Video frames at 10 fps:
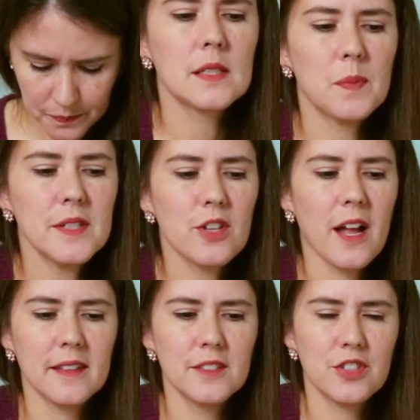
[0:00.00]
It's been
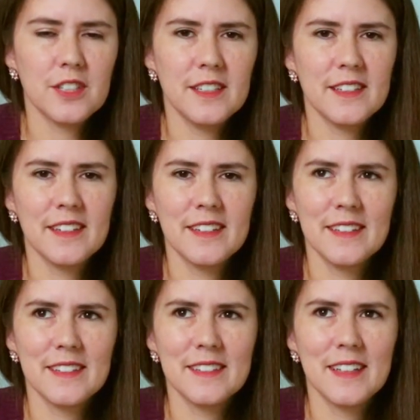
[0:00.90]
challenging
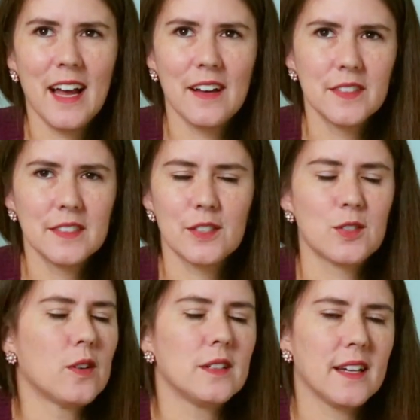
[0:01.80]
having
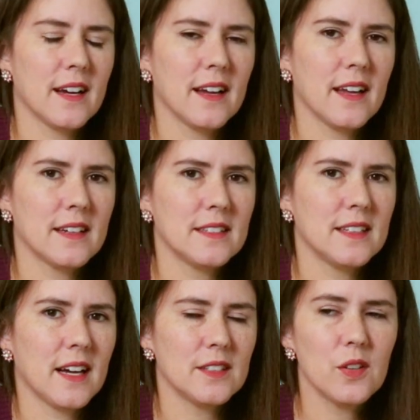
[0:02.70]
dystonia,
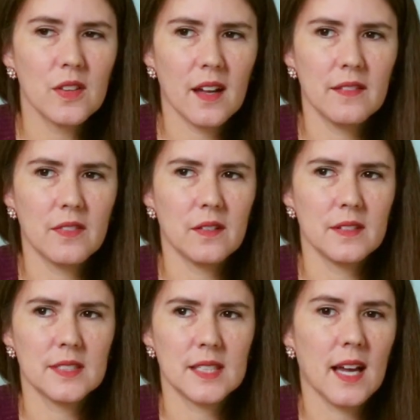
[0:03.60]
and I know that I've
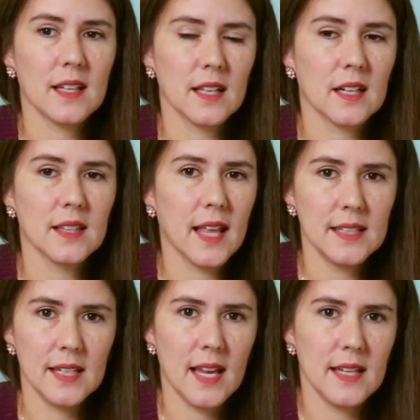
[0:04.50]
always had like a
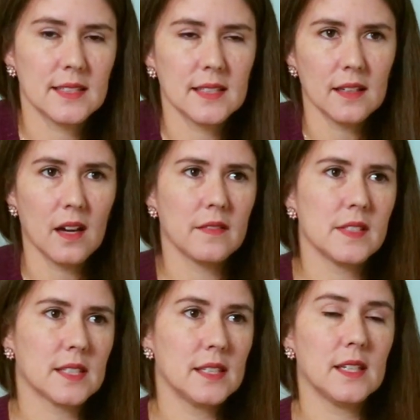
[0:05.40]
light case. Like
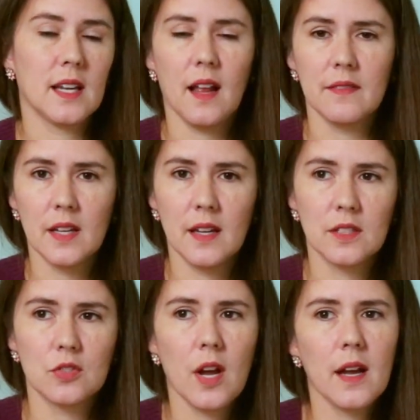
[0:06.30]
obviously I didn't have it as
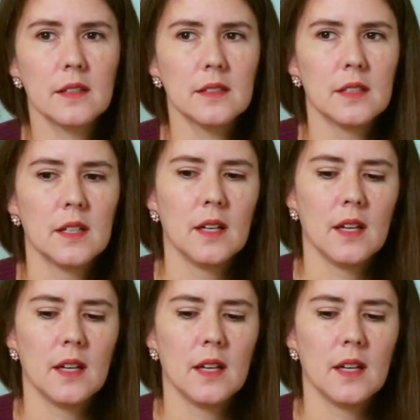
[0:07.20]
a child.